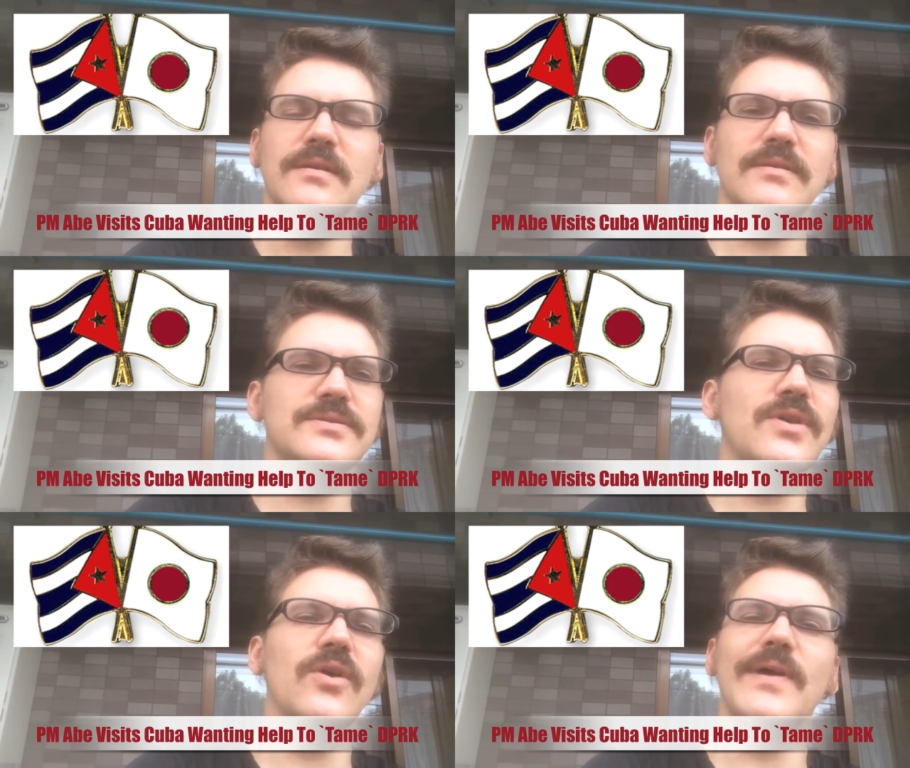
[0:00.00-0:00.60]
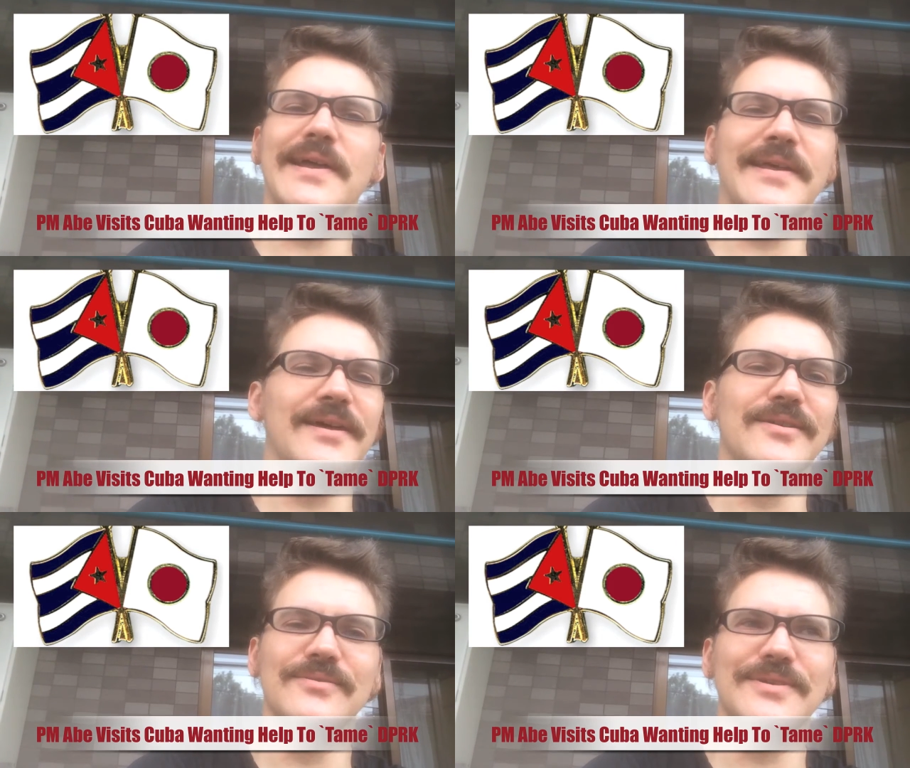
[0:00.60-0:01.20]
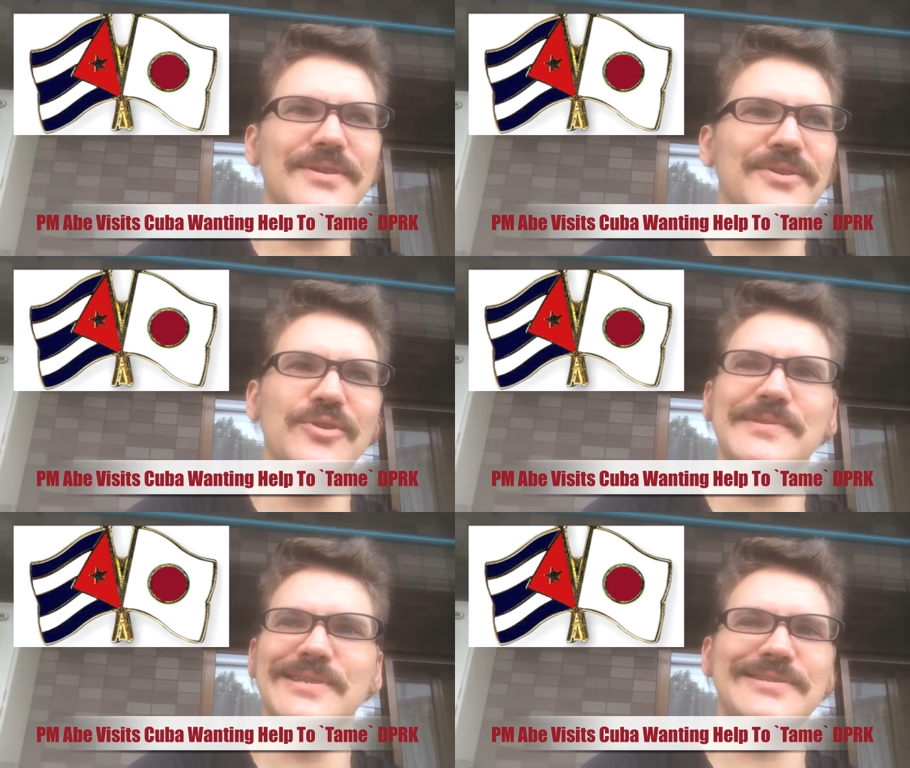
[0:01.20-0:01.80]
There's no way in hell. Look at
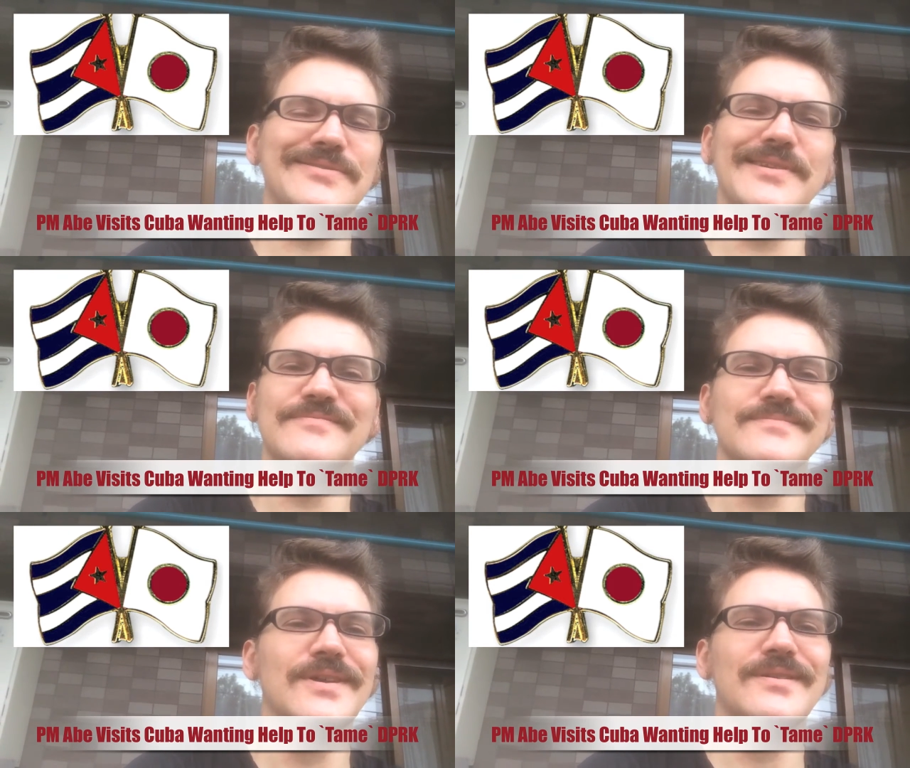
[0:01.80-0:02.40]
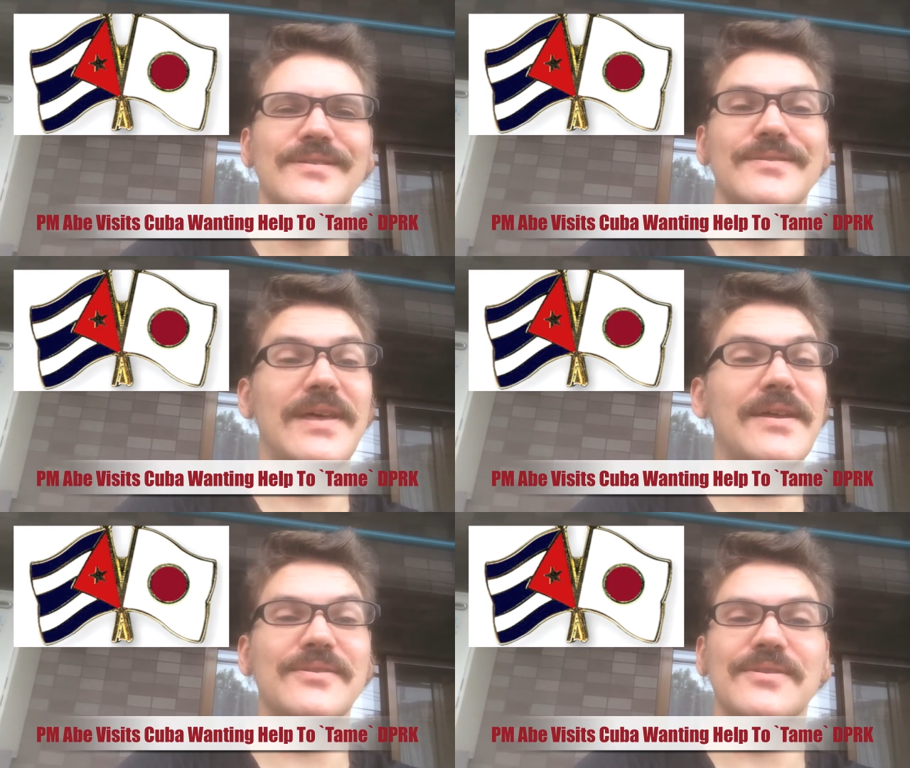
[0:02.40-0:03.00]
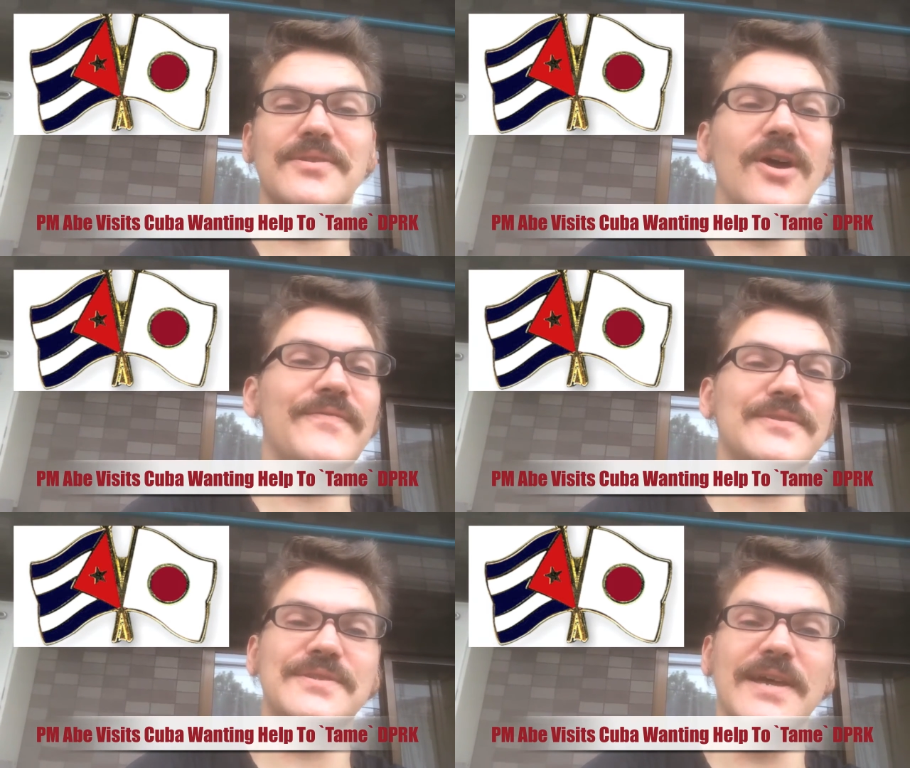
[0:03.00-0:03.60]
Cuba's history. They ain't going to call
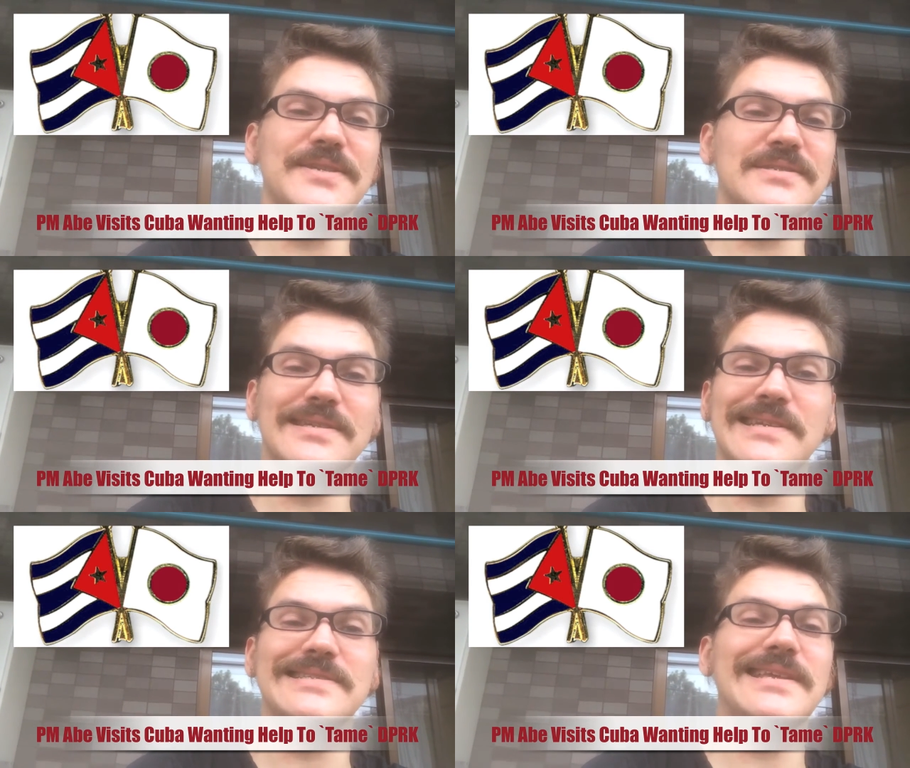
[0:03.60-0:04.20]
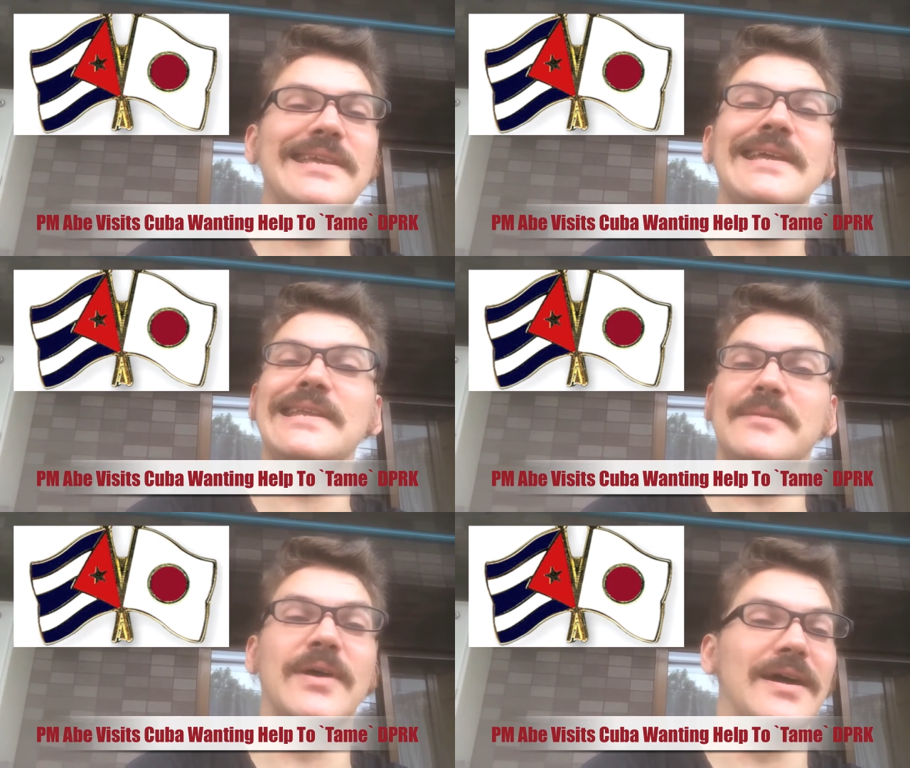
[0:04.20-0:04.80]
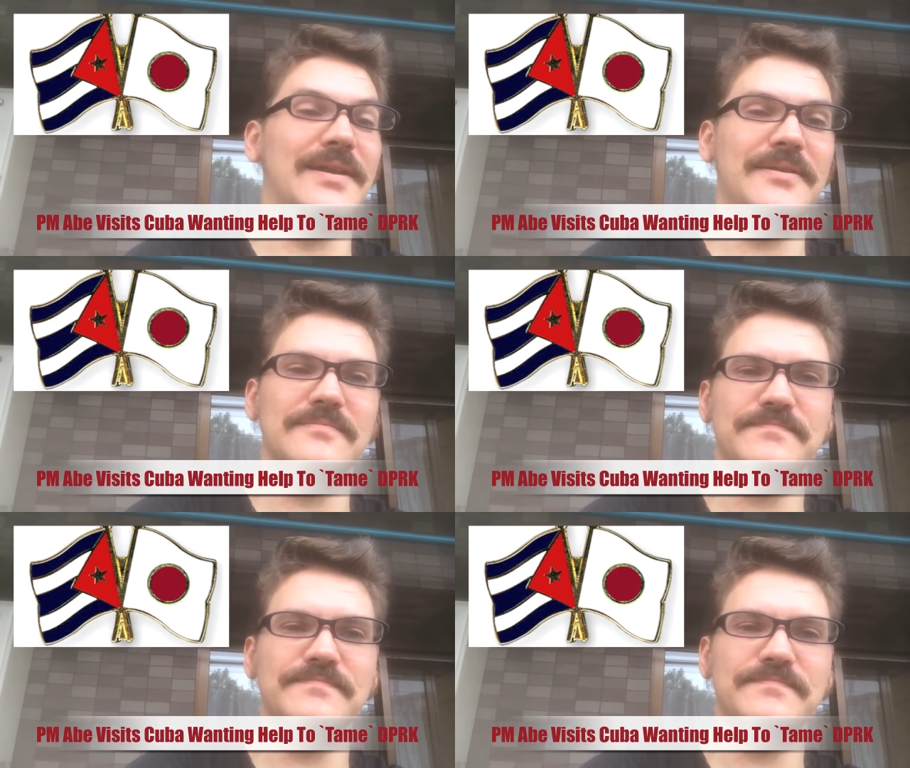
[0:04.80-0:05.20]
for sanction against anybody.